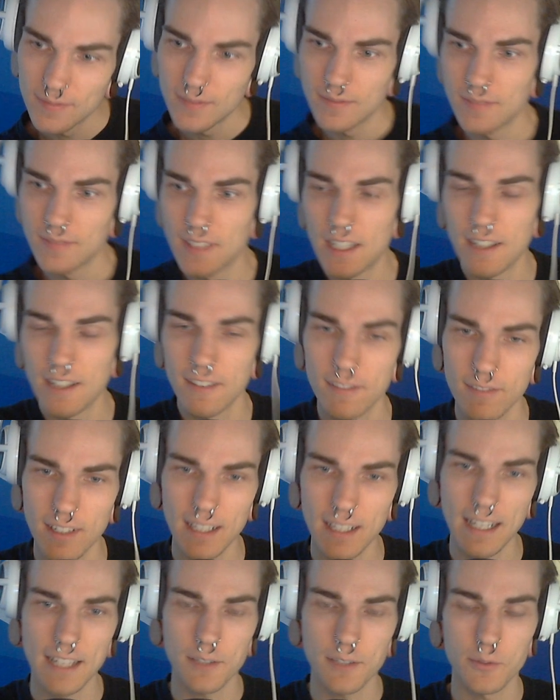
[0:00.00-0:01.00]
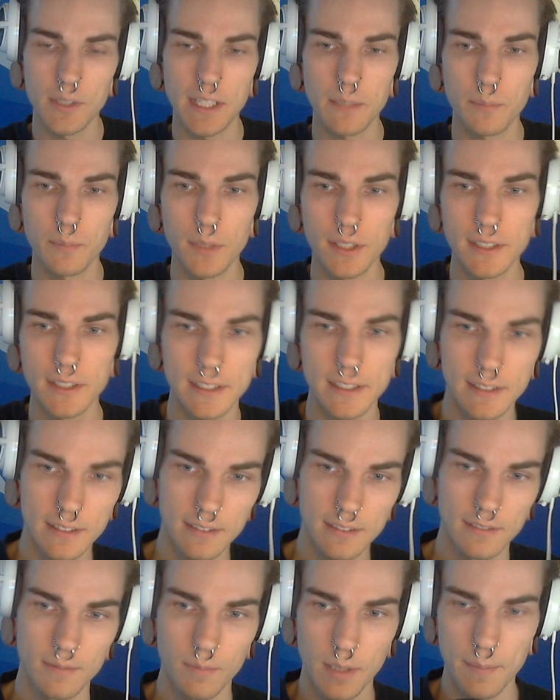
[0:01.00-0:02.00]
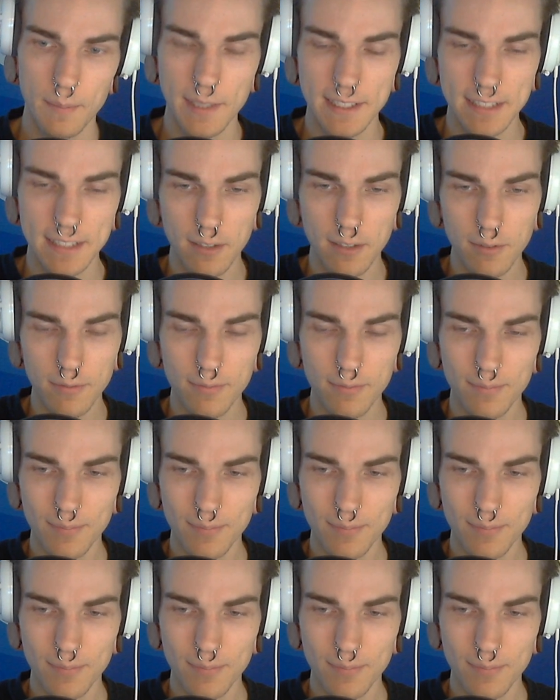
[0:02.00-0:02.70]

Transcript: yeah, I like reading books by myself.